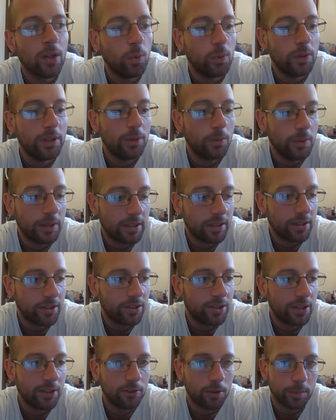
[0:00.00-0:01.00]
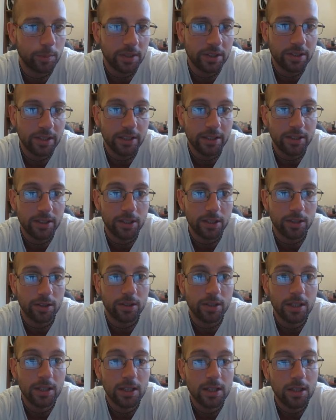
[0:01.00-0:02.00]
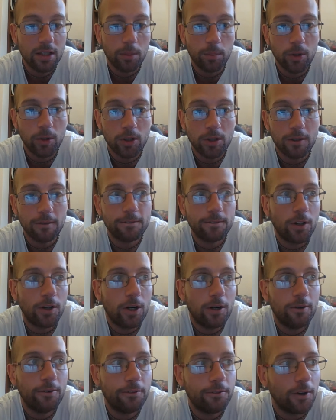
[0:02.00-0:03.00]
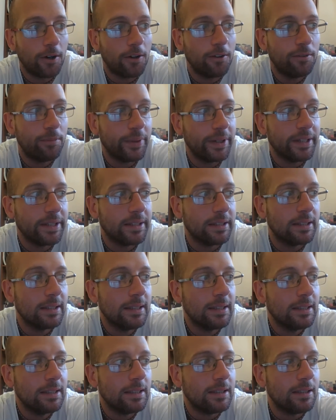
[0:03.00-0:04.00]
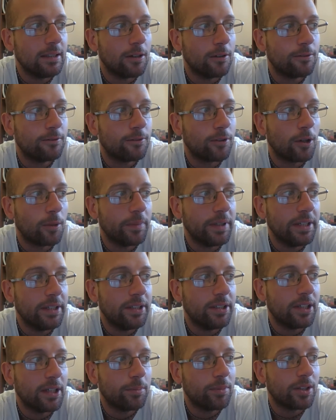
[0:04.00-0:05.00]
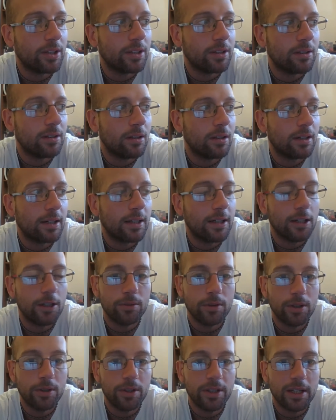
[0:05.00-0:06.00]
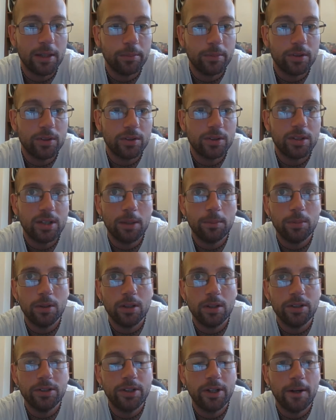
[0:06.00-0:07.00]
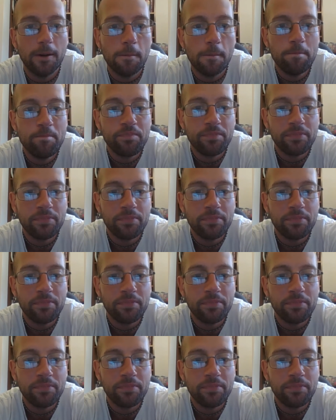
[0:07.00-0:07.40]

We can see from his teachings the Book of Thoth being, you know, from Egypt, and the guy who wrote the Emerald Tablet. So